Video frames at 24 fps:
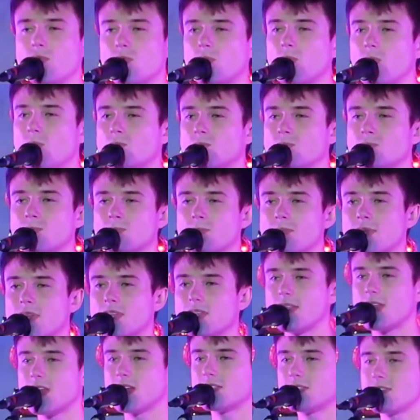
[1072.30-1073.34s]
alone But
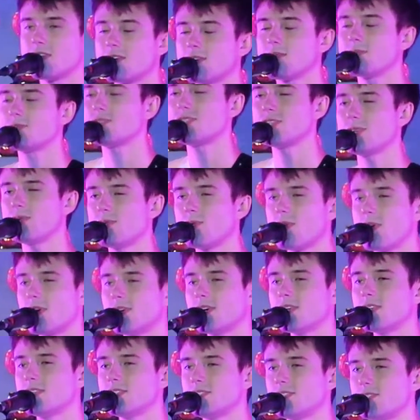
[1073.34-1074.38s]
at that time she
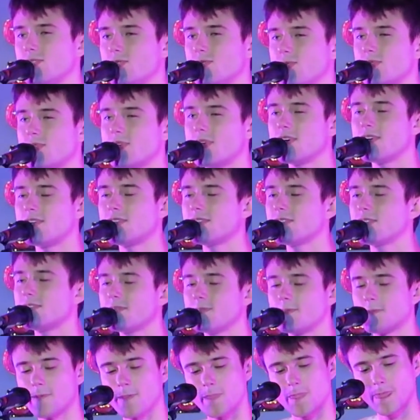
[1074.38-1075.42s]
was too
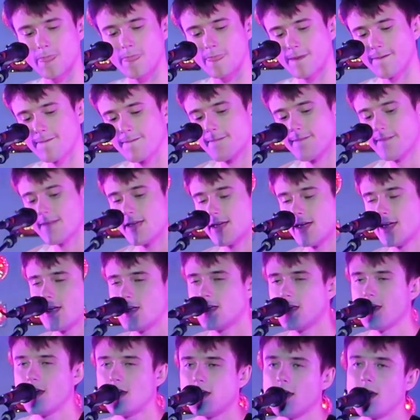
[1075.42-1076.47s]
young
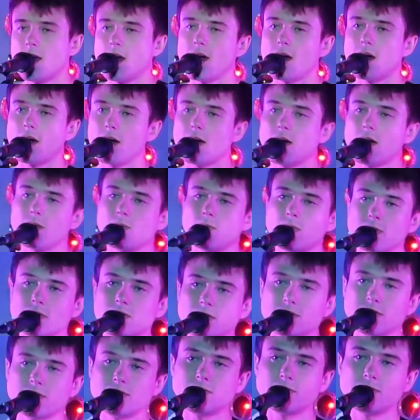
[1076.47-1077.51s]
I
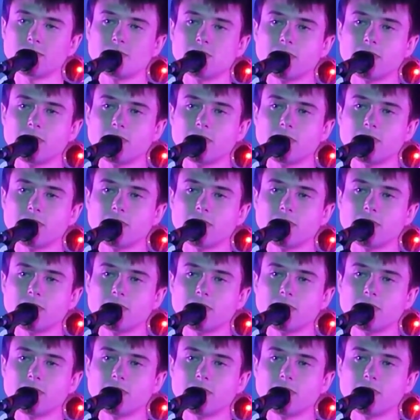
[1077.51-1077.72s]
was too